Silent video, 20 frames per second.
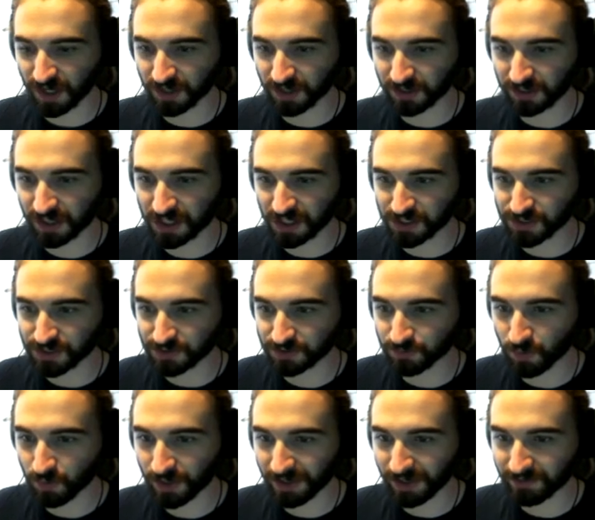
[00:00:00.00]
fine and nice
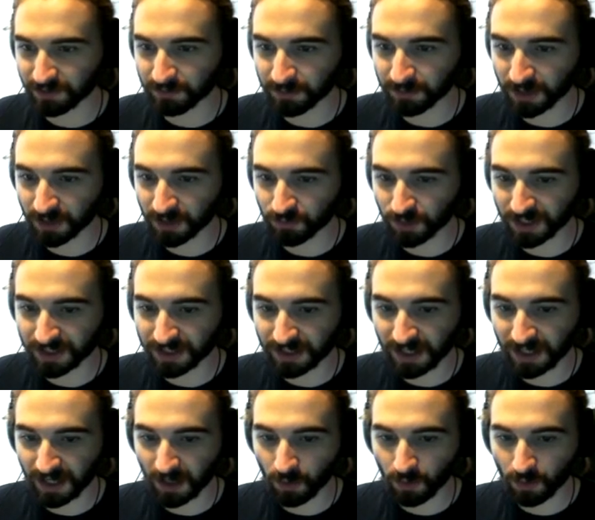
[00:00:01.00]
and whatever, but right
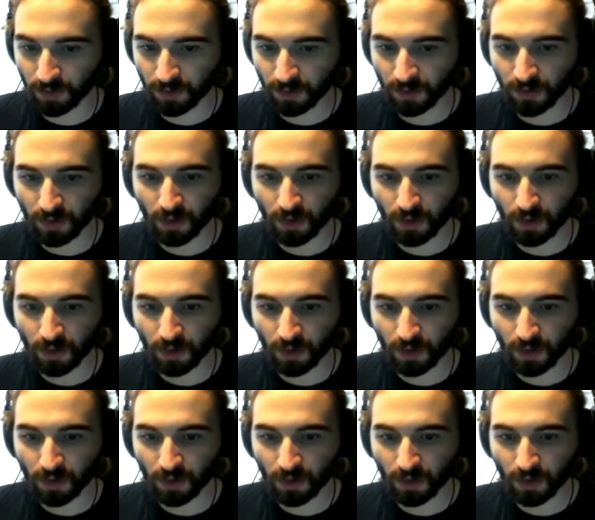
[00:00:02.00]
now,